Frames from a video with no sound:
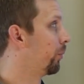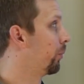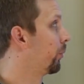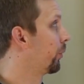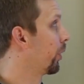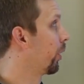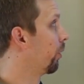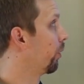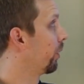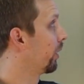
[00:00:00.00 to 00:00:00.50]

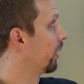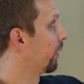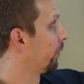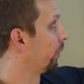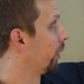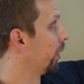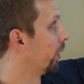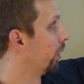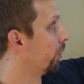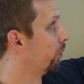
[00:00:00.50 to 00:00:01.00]
So
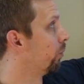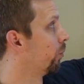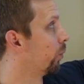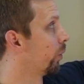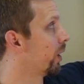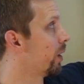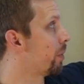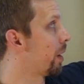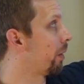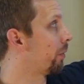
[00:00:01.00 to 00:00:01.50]
if they're
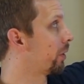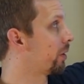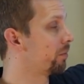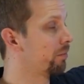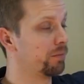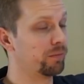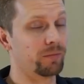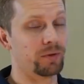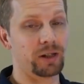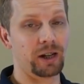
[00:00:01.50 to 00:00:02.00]
worried about
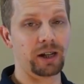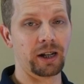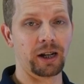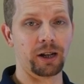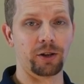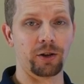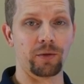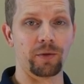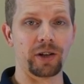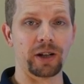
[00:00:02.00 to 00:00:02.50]
getting
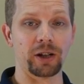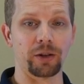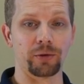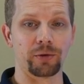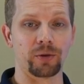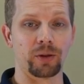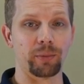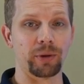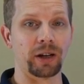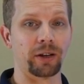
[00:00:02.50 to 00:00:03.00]
into the video
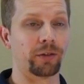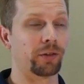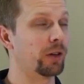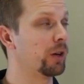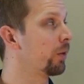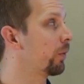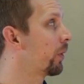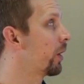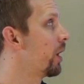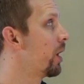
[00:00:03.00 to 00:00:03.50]
streaming
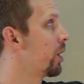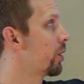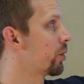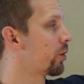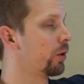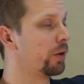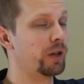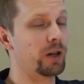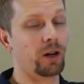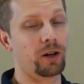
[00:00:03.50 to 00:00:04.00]
itself,
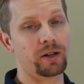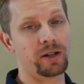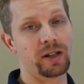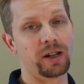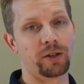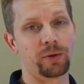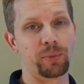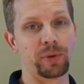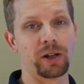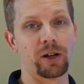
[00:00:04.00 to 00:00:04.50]
turn the
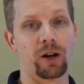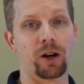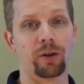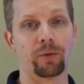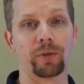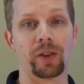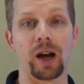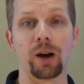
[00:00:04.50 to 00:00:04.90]
RTSP off.